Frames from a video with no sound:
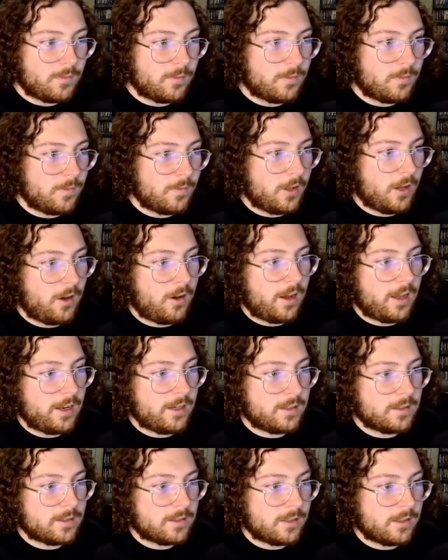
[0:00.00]
No, I
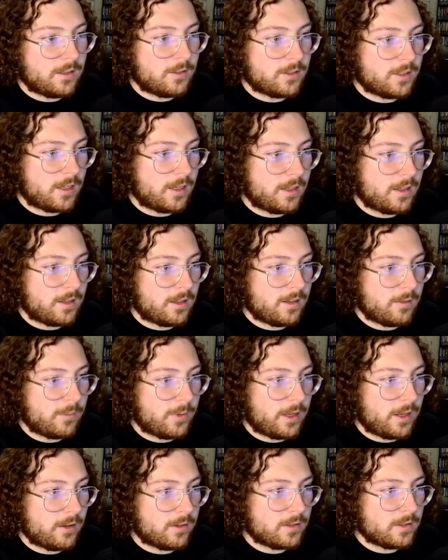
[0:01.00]
didn't see you say anything
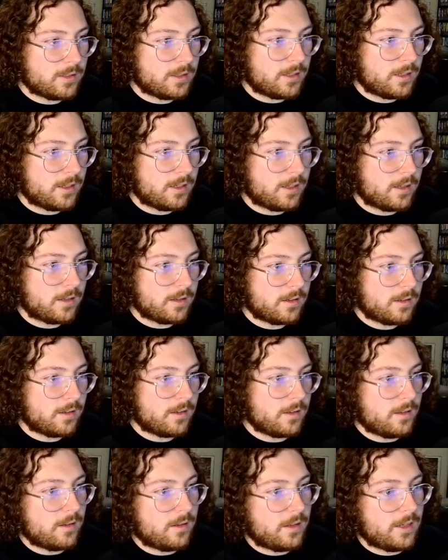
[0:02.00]
about Ninja
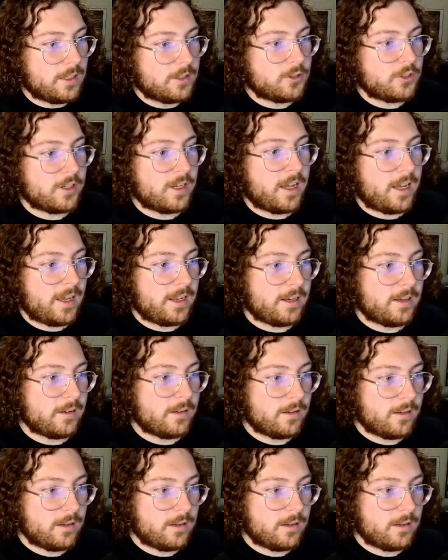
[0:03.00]
Gaiden.